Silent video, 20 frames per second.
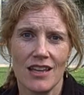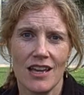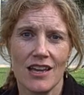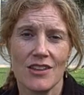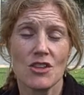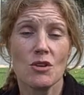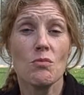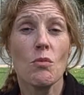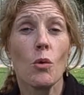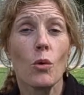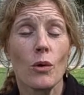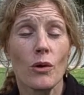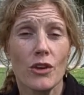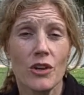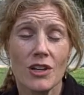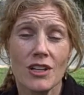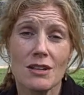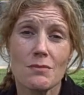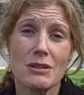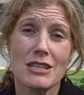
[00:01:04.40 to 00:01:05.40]
And the more
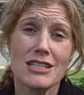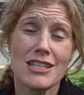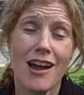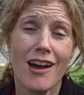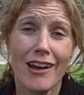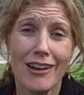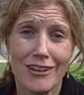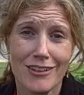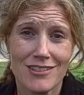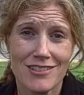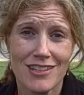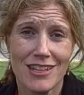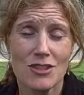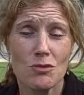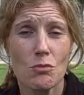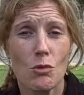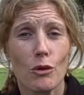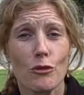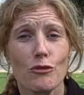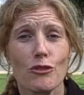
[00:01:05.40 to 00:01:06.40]
you're going to be tired, and
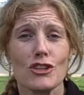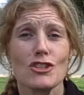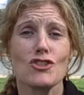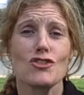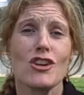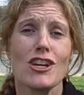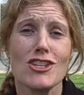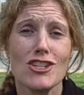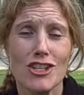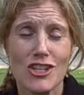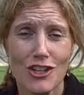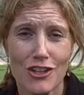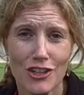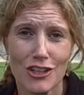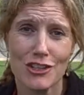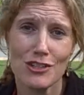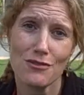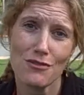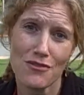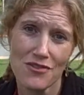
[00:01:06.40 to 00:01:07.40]
the more frustration you're
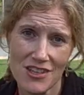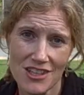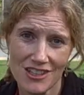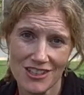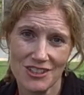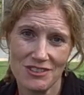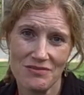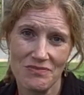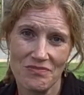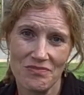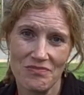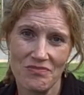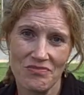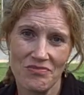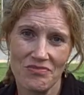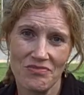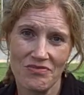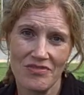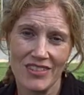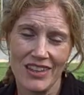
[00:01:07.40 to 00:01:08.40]
going to feel.
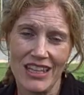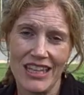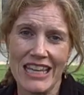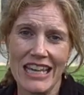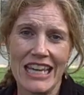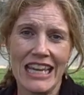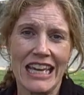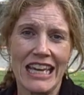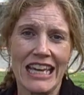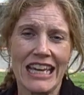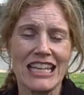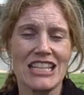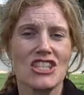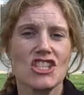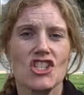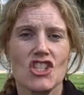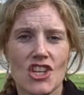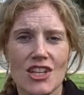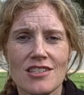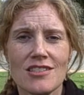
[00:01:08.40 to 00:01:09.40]

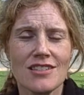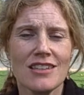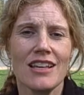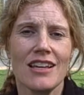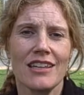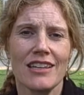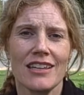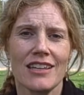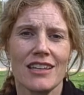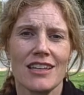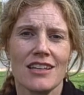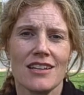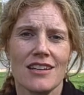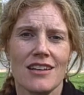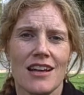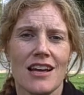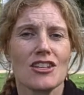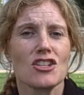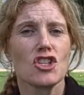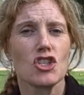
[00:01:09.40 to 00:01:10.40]
It's just like
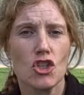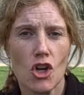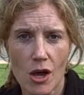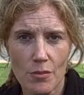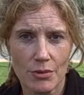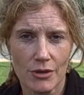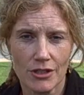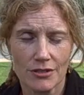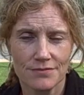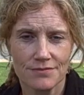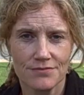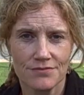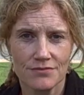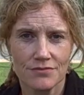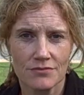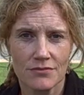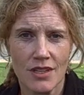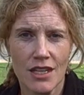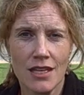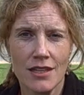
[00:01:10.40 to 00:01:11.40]
a stopper.
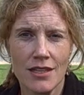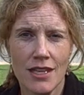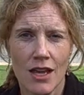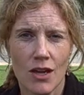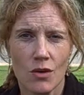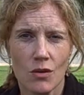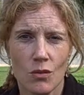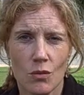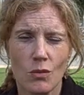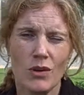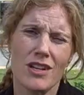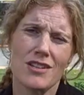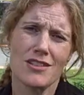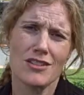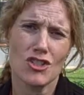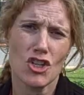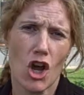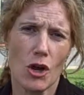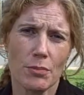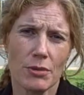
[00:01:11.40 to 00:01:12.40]
Now, what is
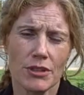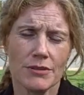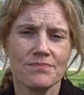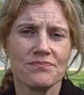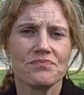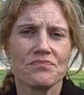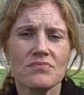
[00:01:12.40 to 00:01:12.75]
a stopper?